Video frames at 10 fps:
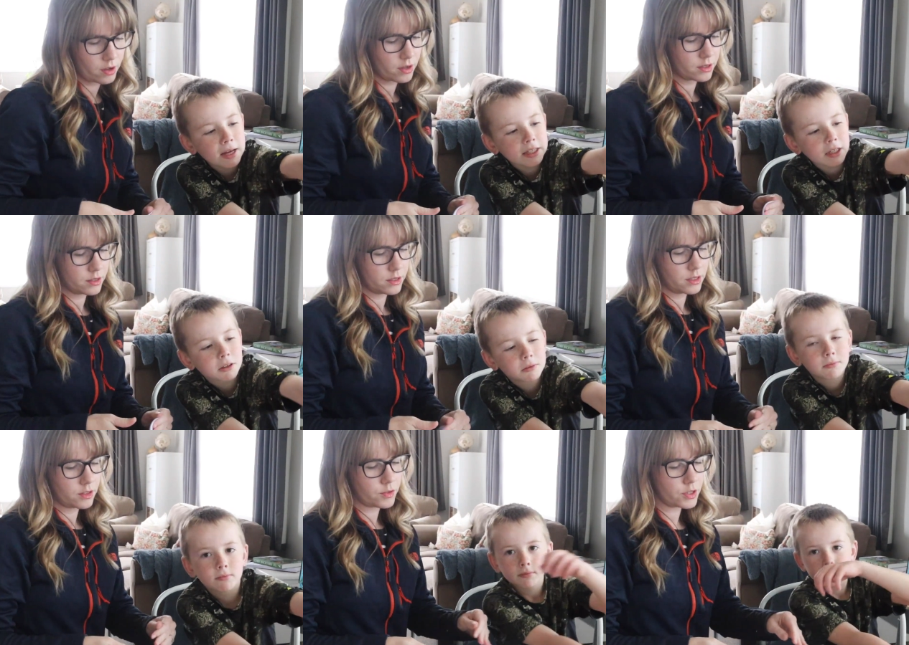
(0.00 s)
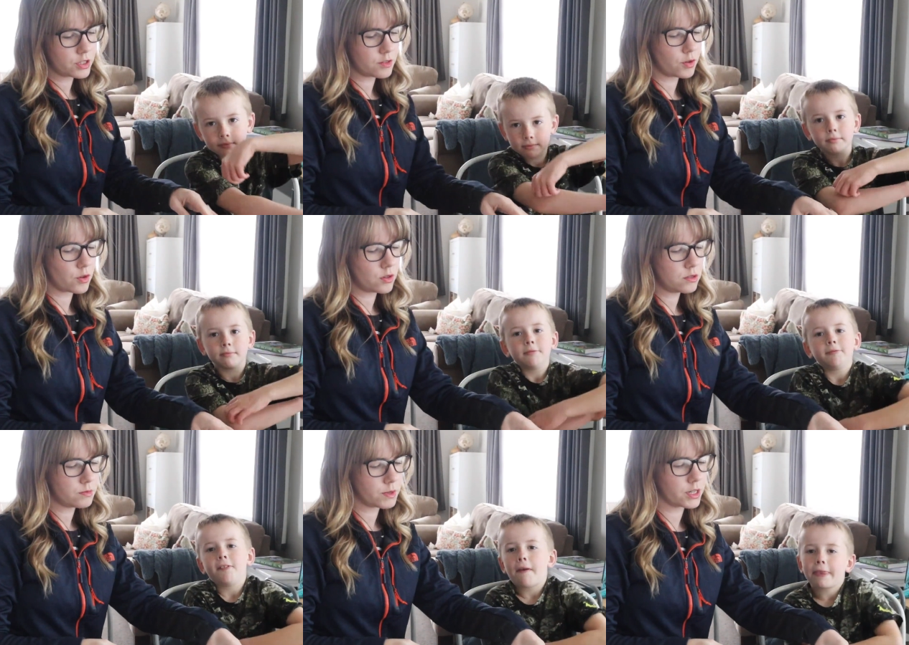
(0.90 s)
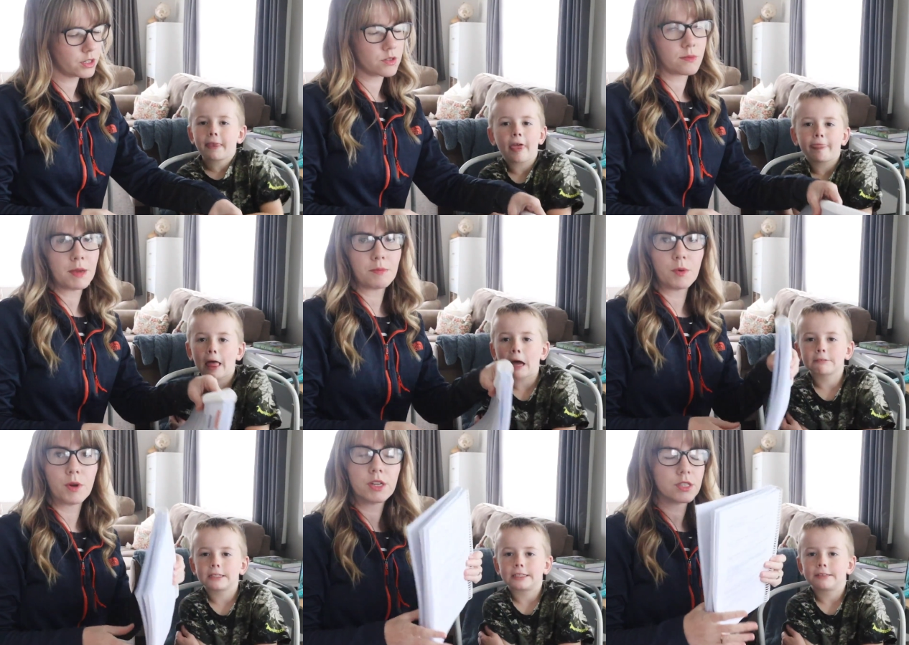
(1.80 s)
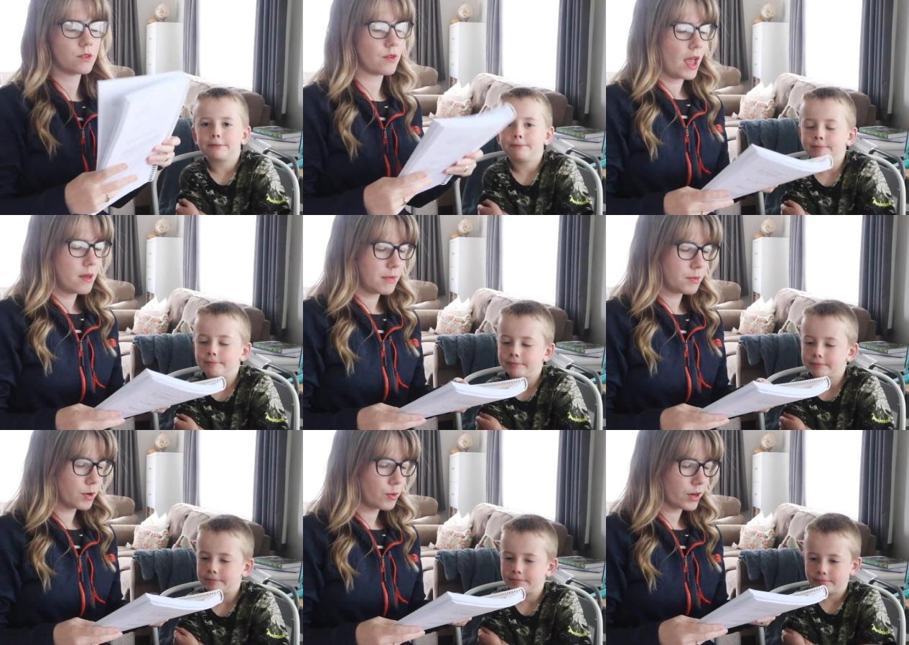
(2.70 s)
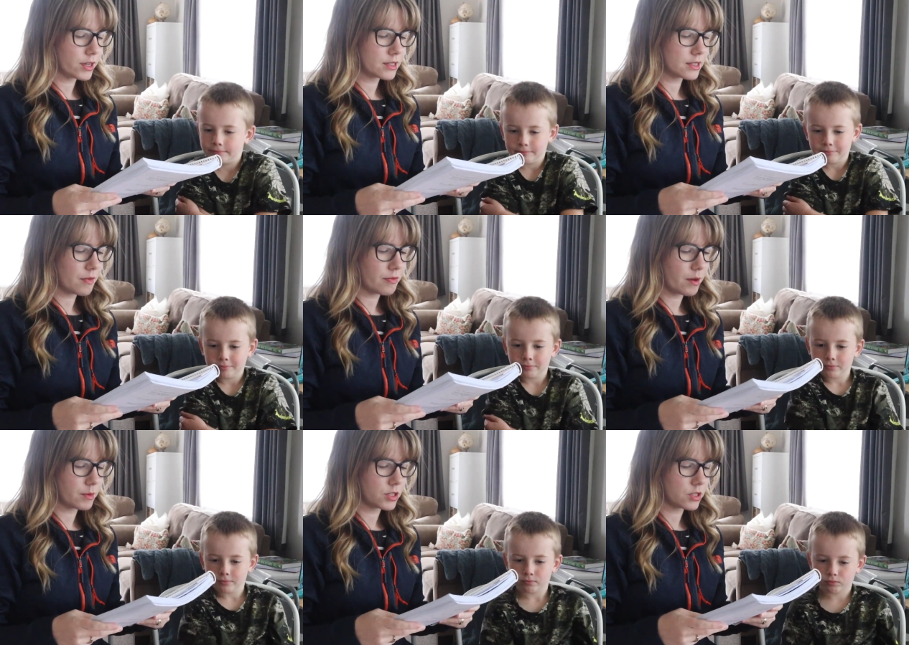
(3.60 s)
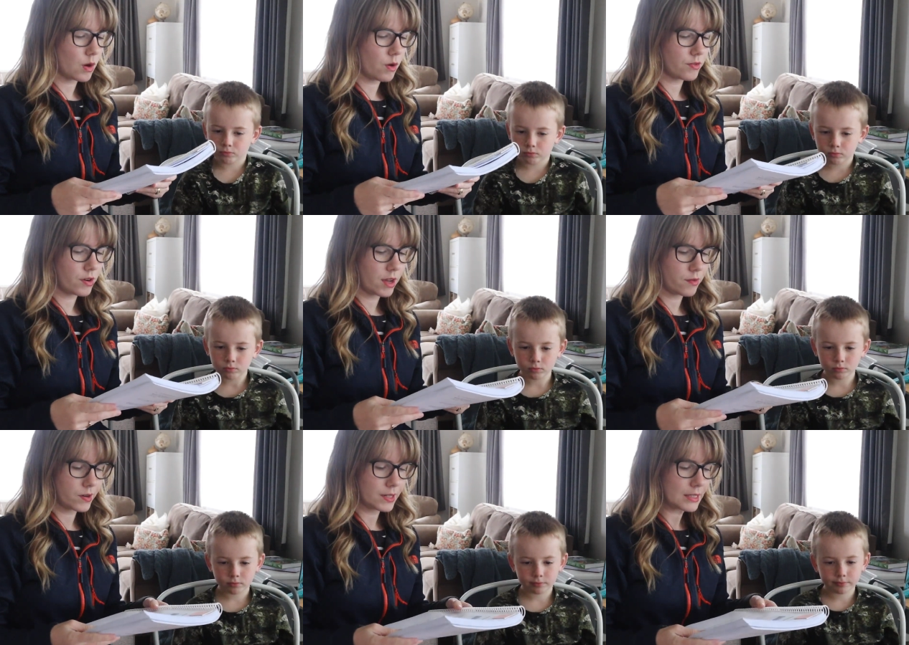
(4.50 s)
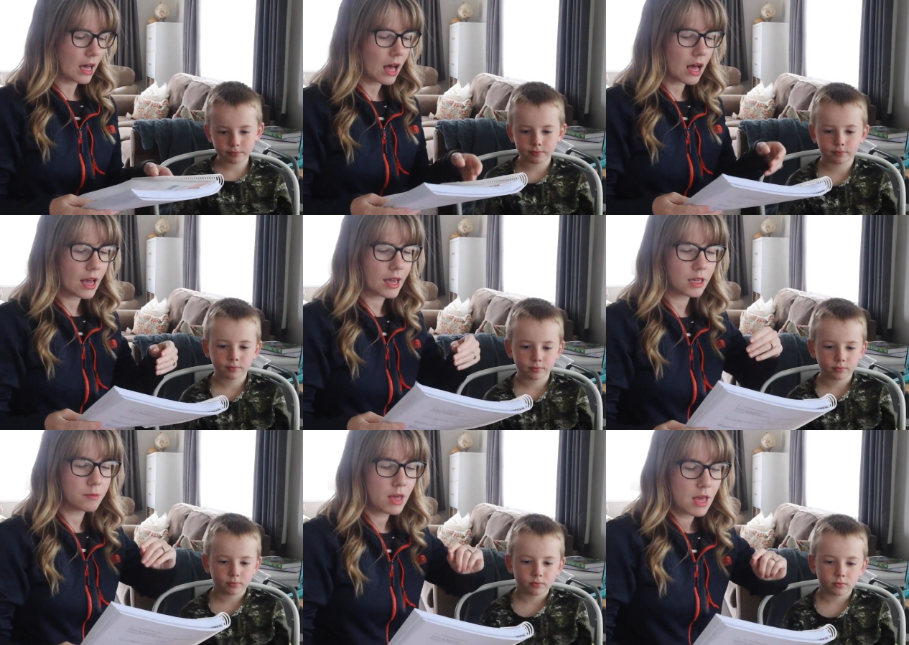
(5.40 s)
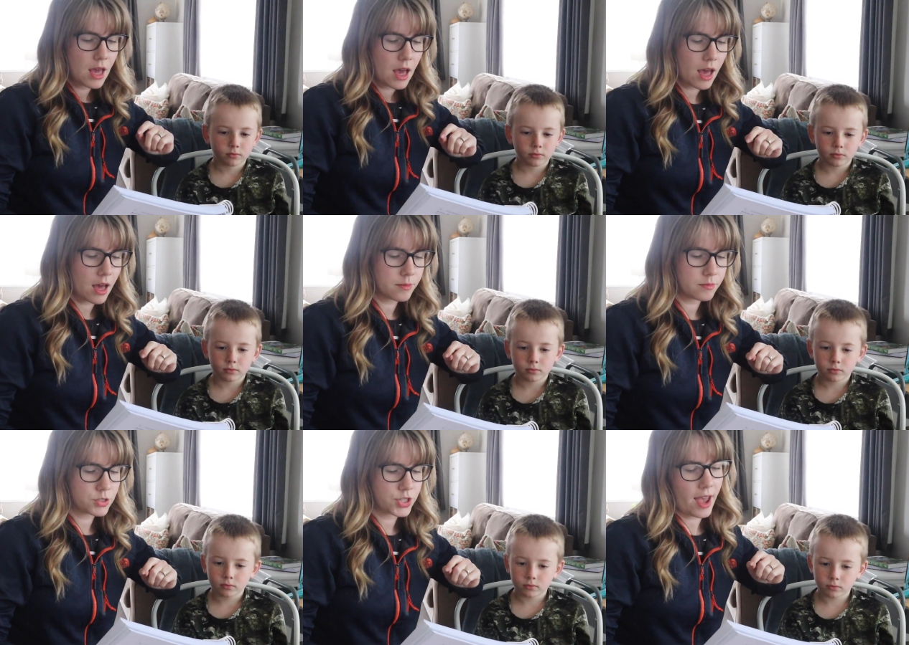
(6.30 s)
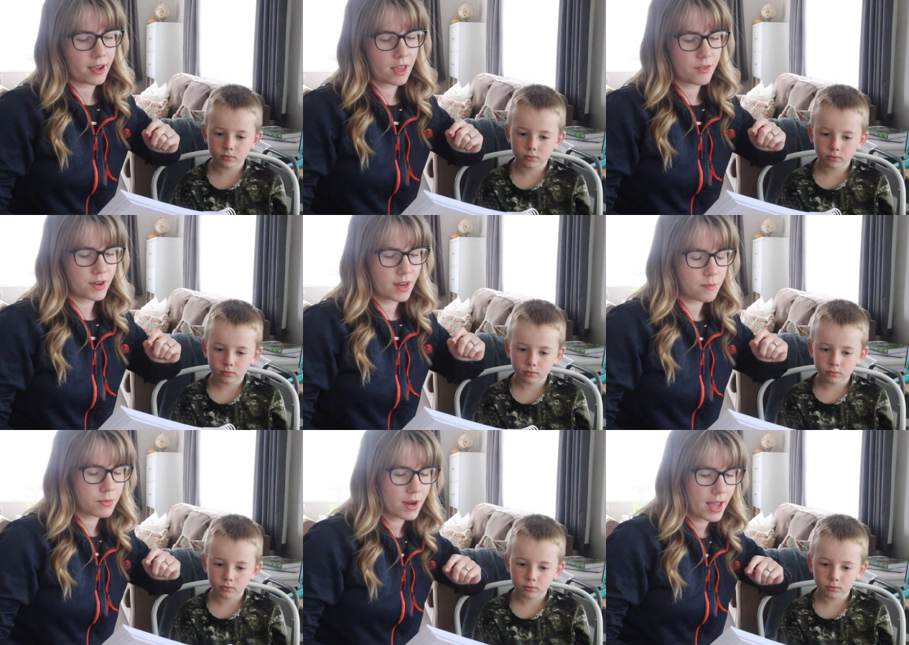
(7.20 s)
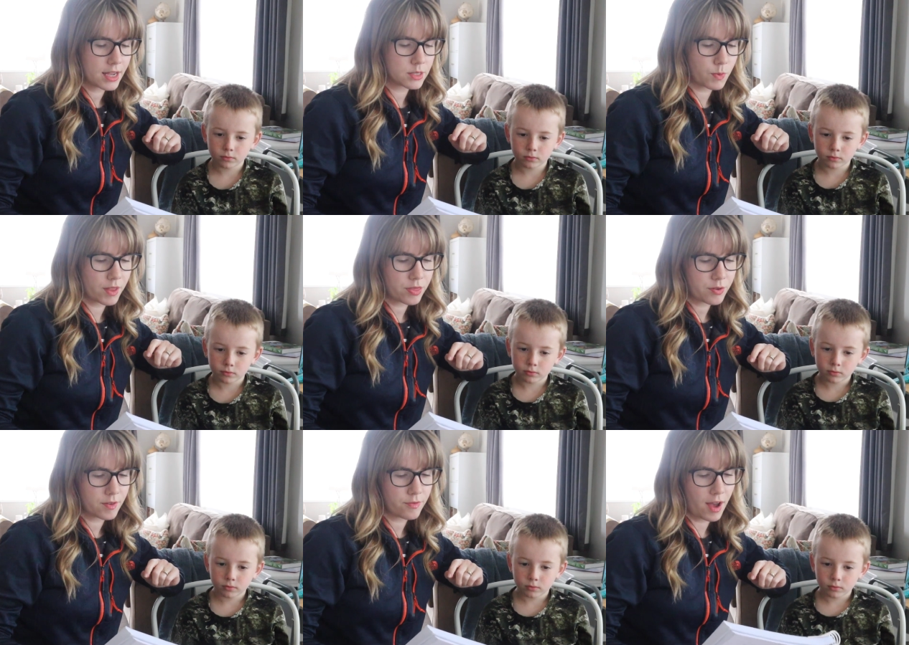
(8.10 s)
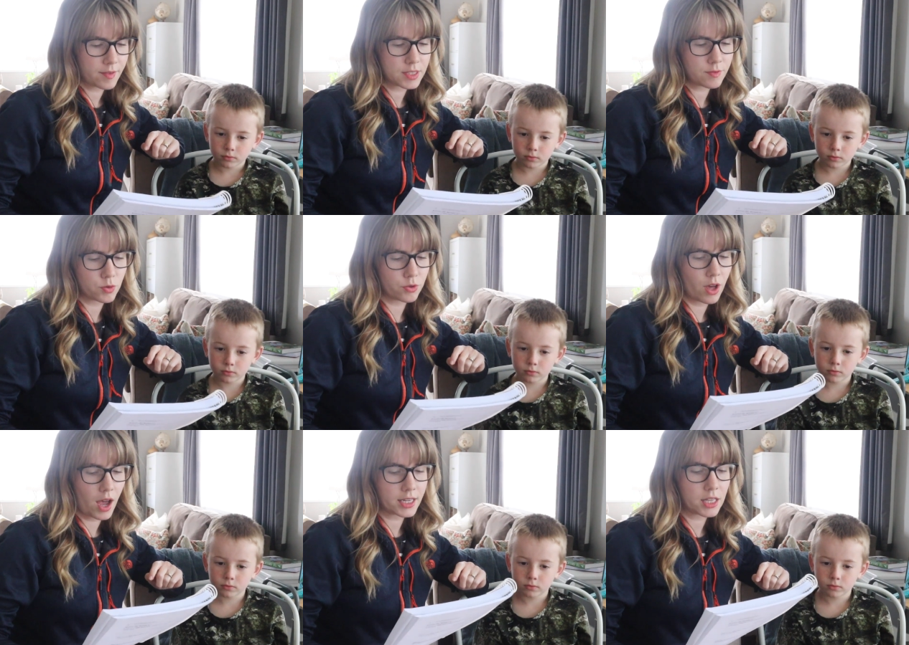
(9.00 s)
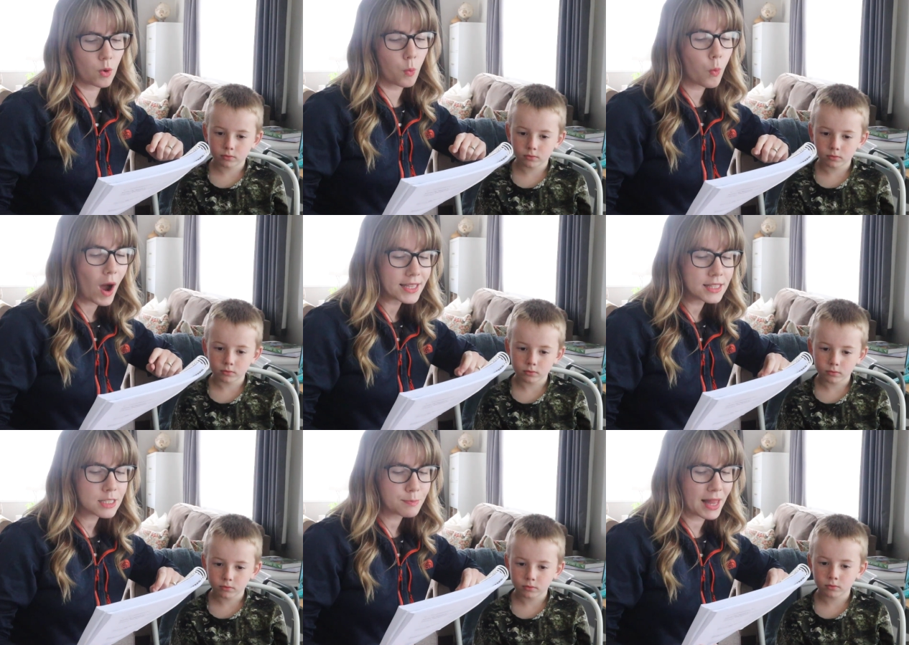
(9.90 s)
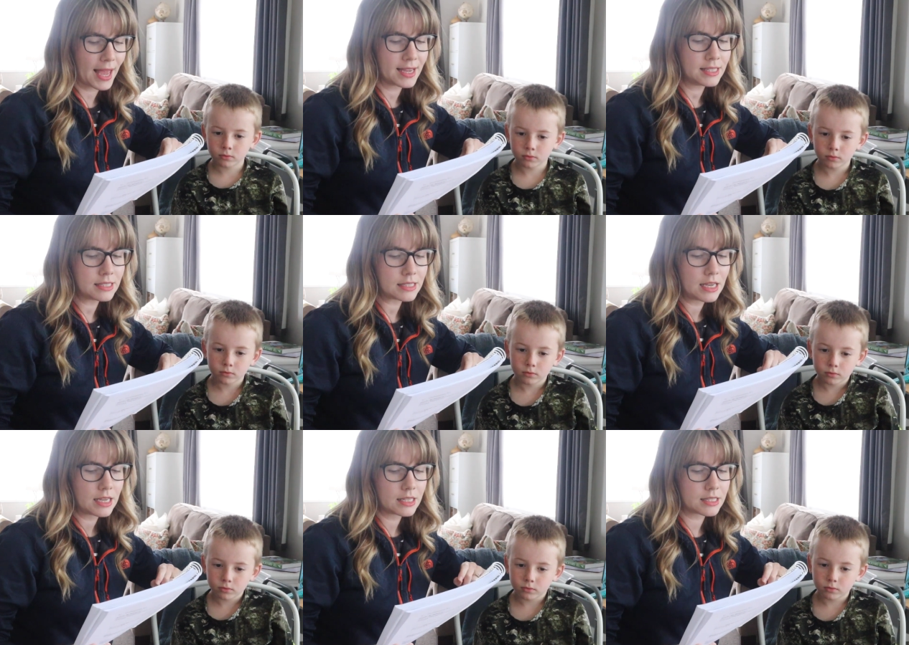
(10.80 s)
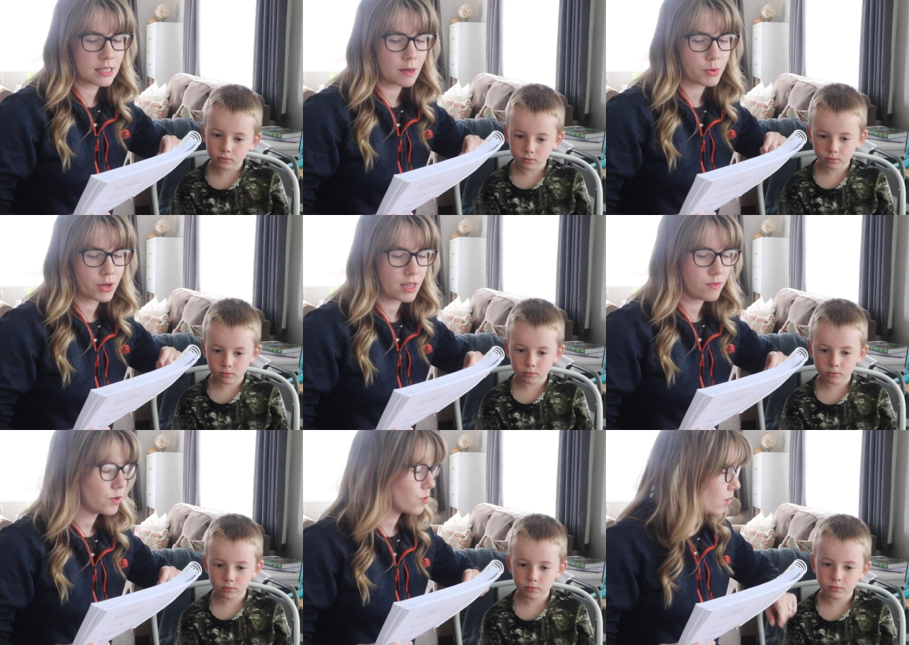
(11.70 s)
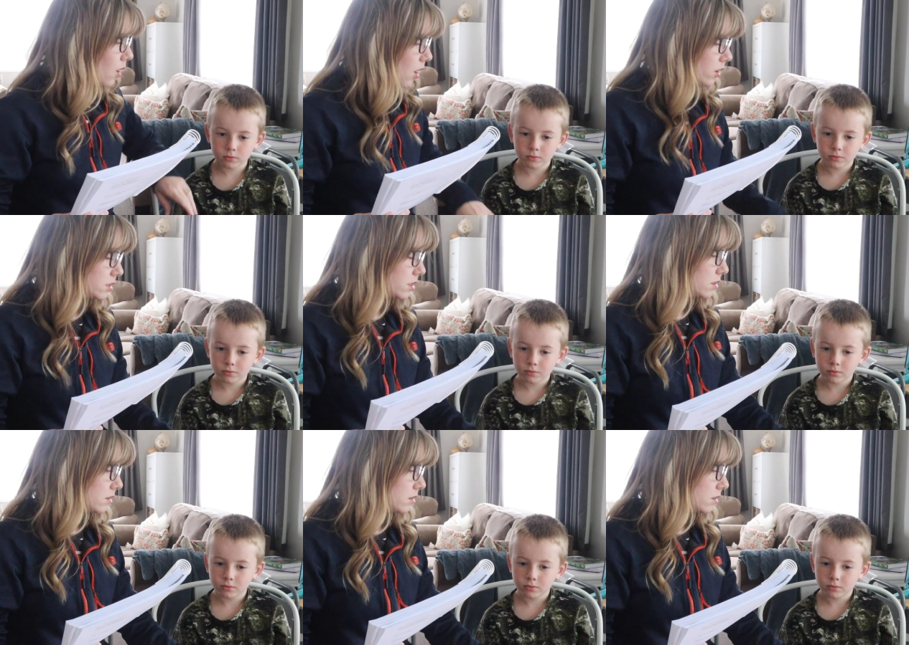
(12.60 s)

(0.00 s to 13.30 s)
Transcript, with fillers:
Speaker 1: money. First of all, we're going to do the memory work. So memory work is stuff that we just go over every time. Jack, if a number has 1, 3, 5, 7, or 9 in the ones place, is the number even or odd?